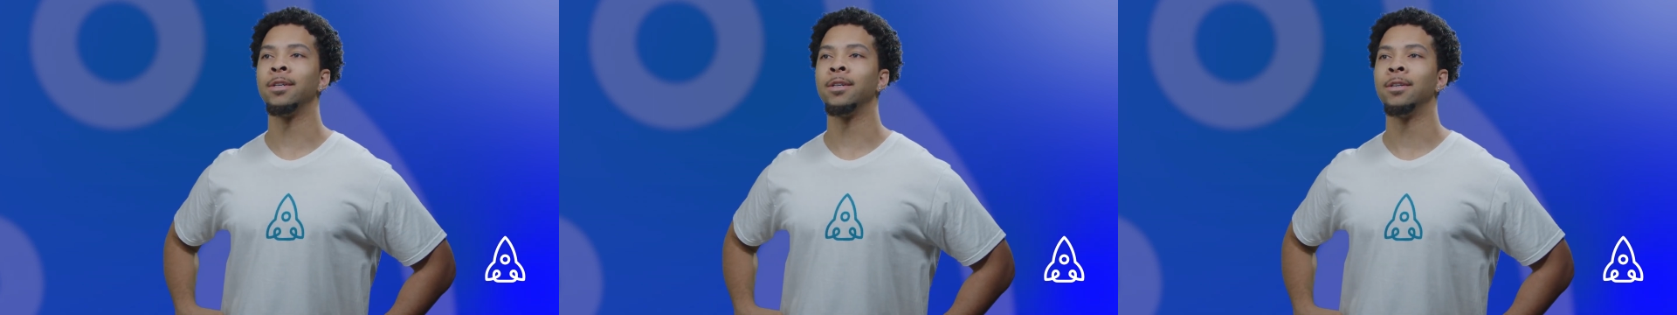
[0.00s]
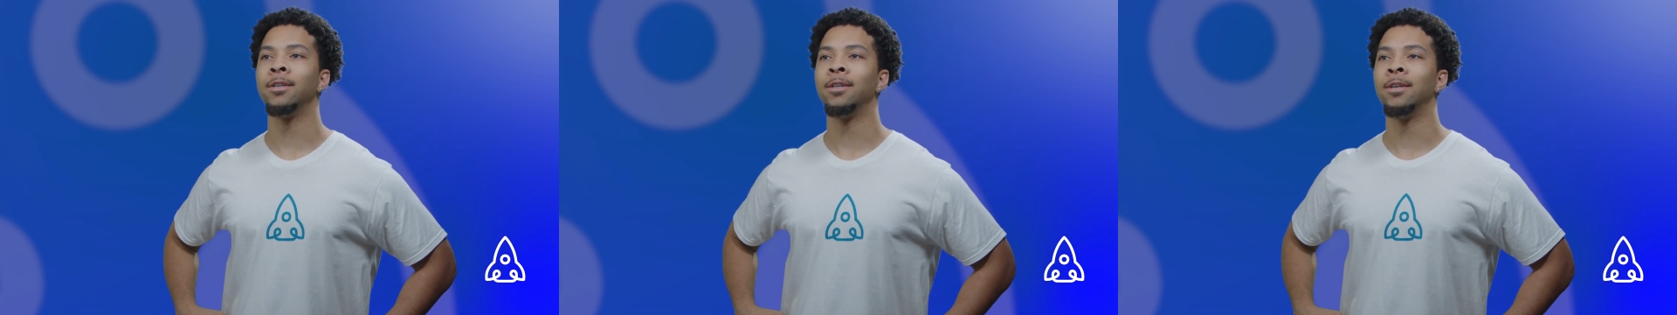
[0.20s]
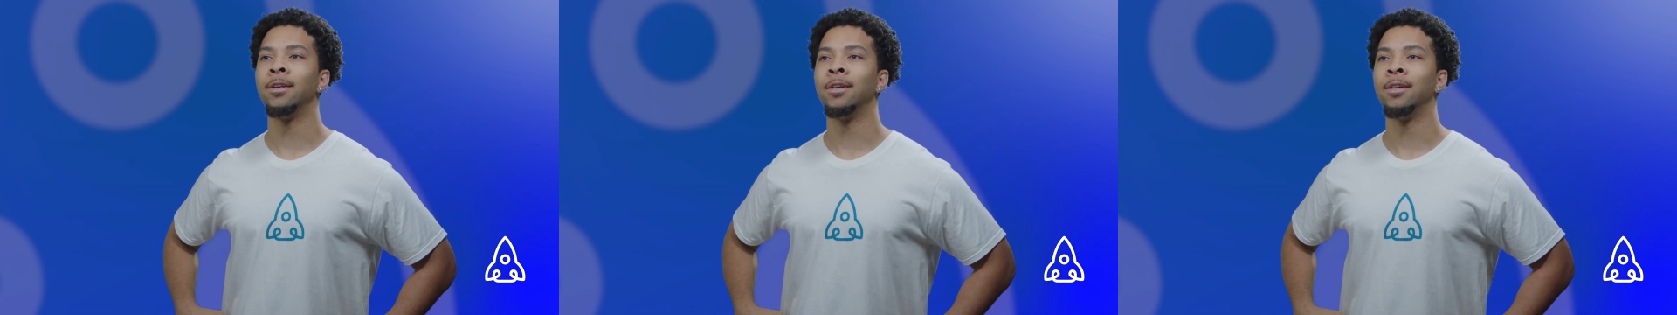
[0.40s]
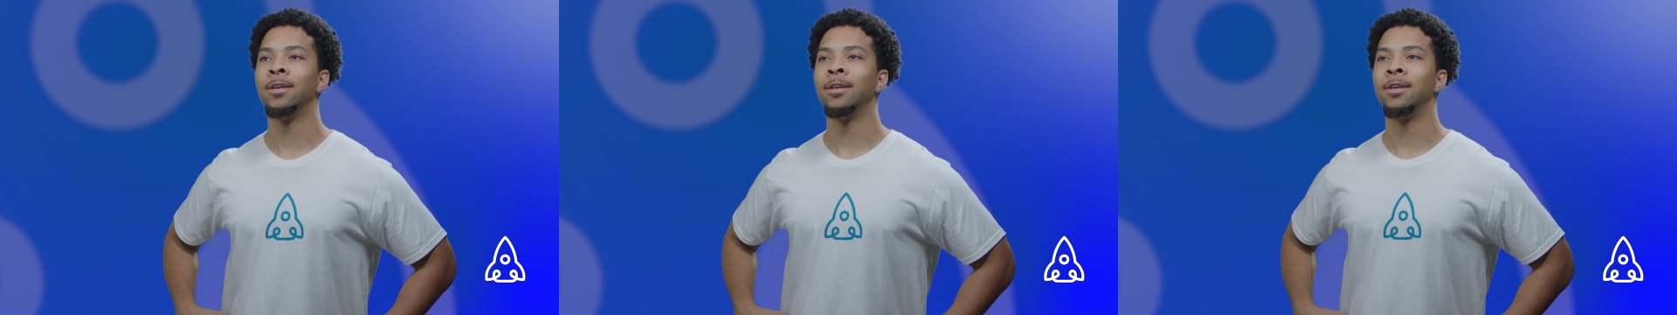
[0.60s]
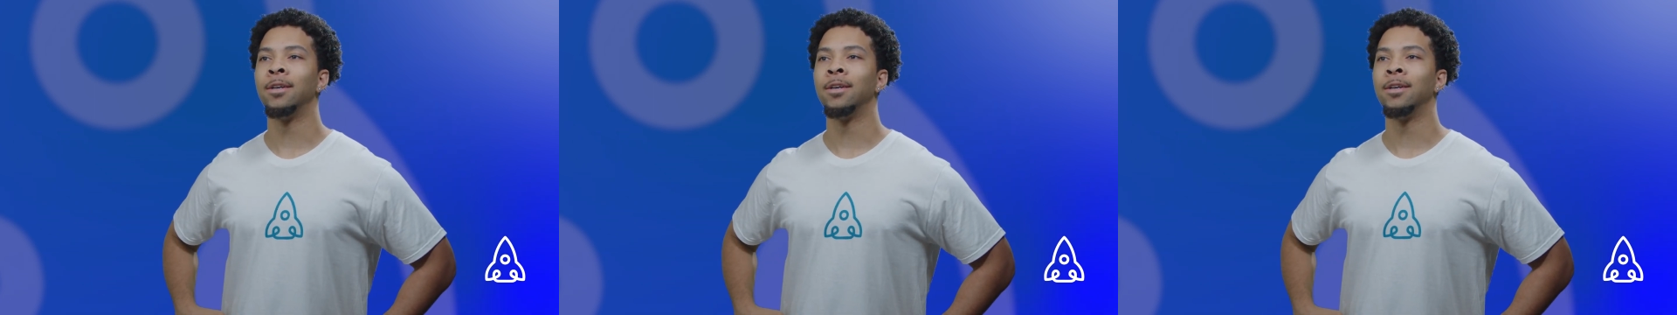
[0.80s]

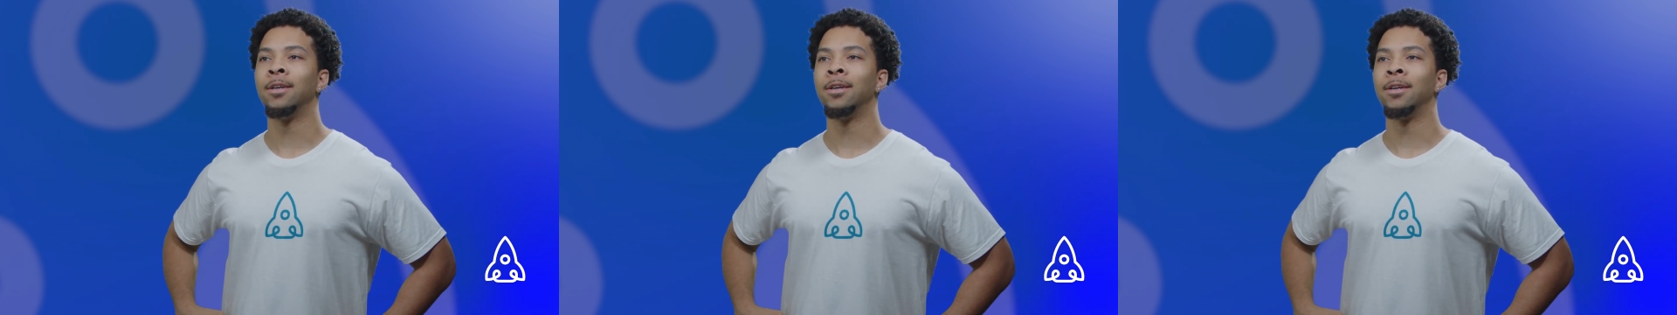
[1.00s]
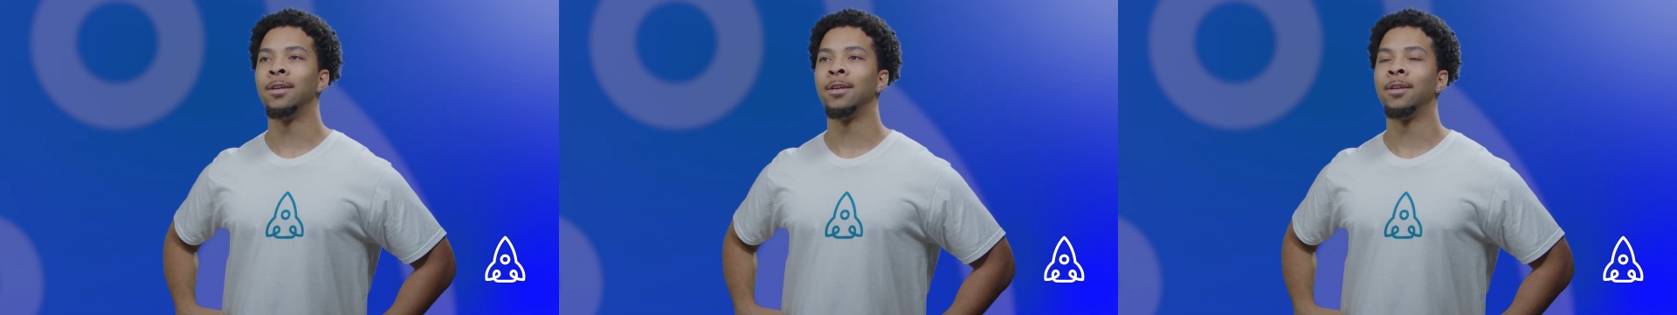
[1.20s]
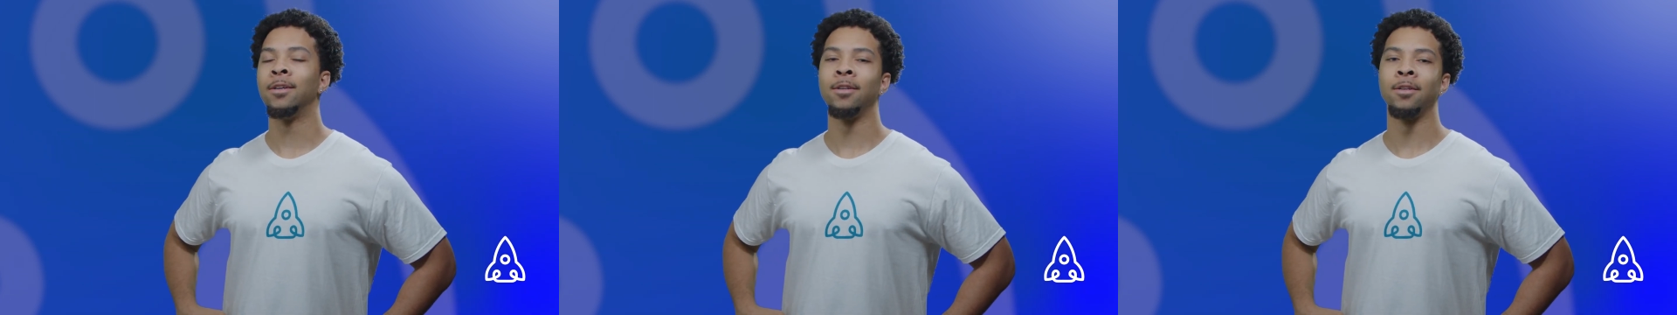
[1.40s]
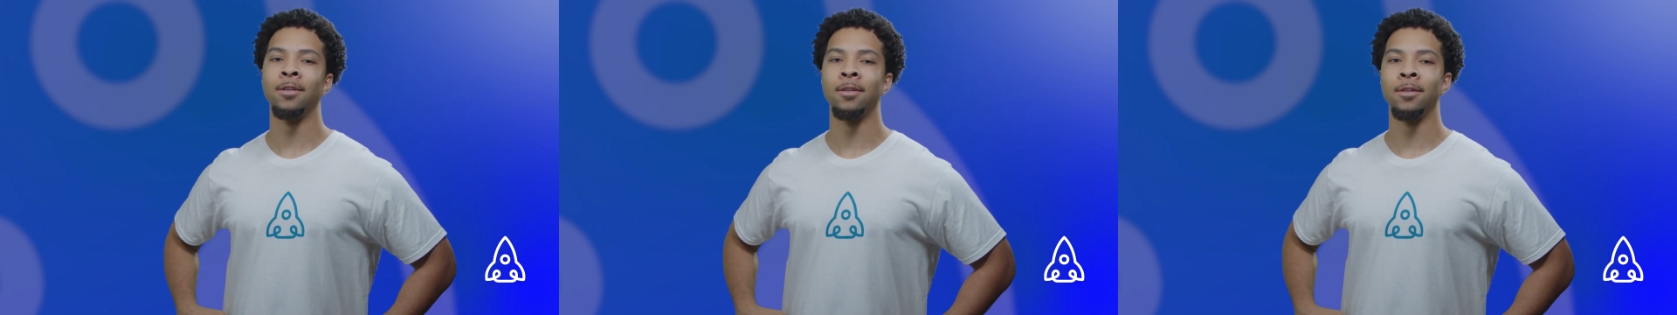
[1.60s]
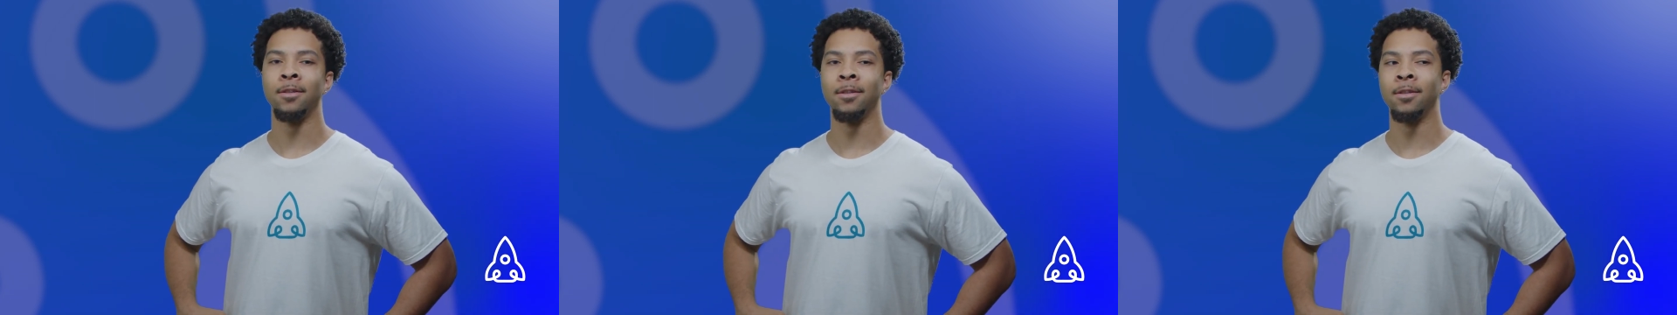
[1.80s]

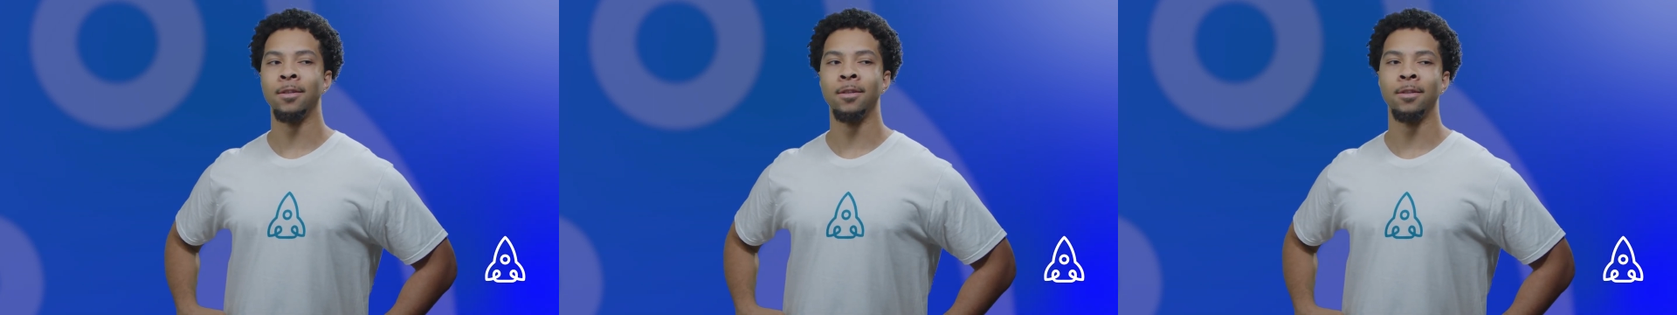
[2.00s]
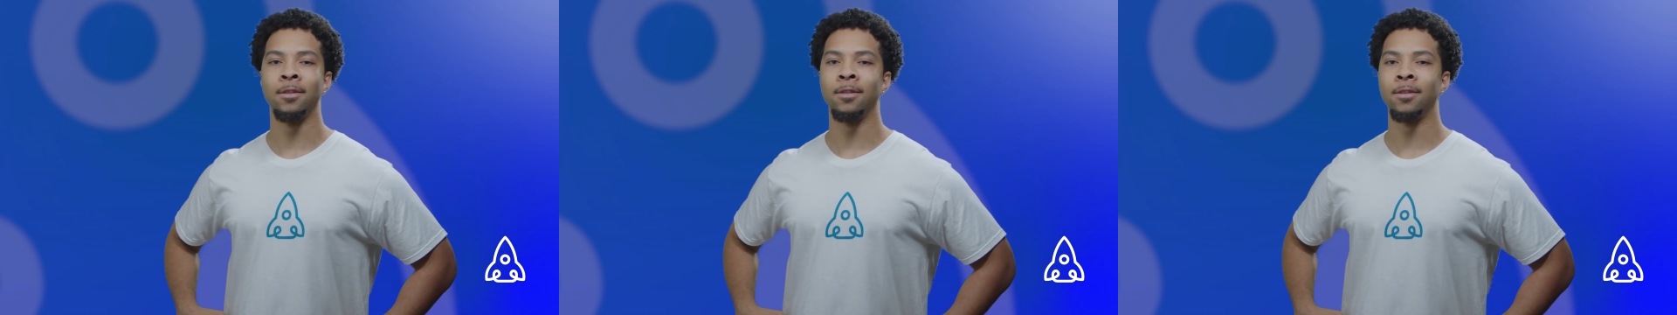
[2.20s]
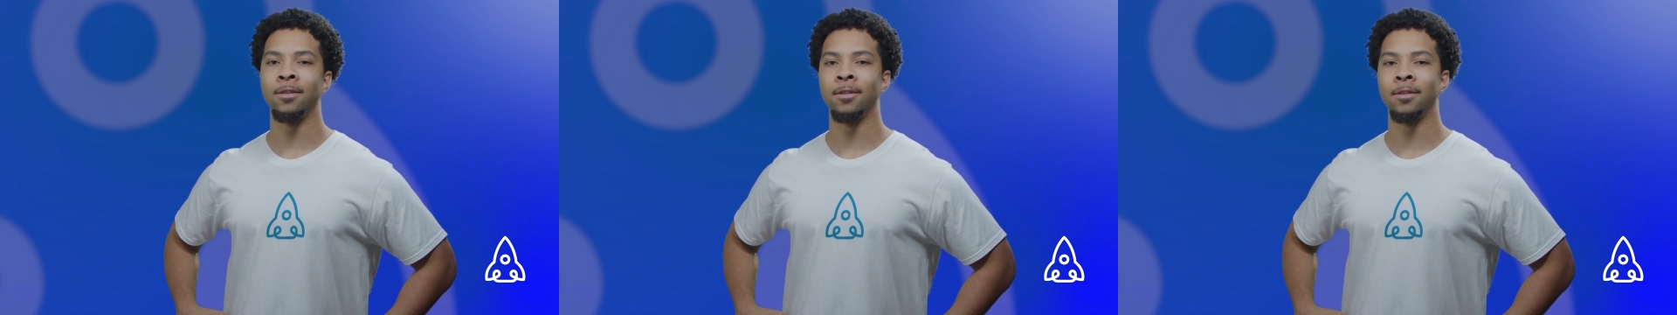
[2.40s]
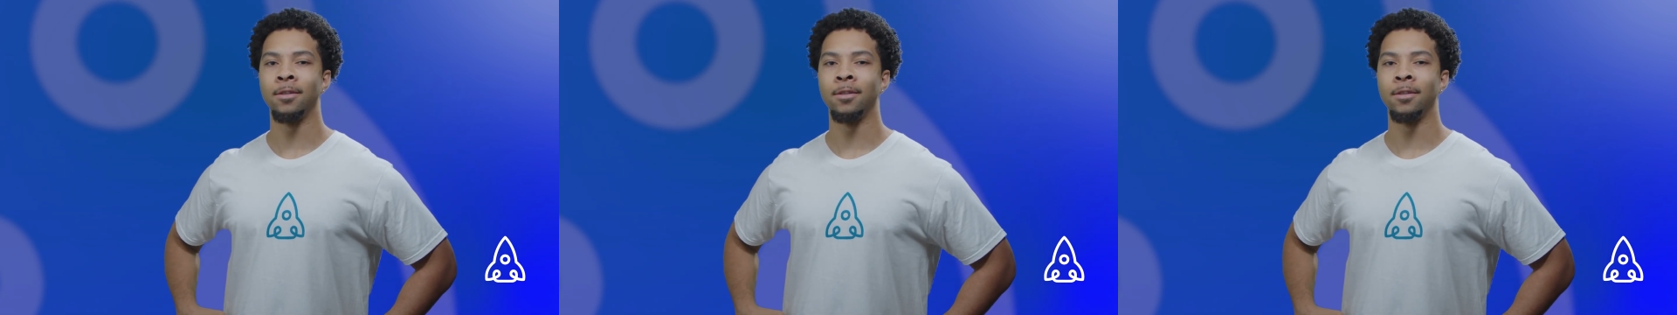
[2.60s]
Nobody speaks.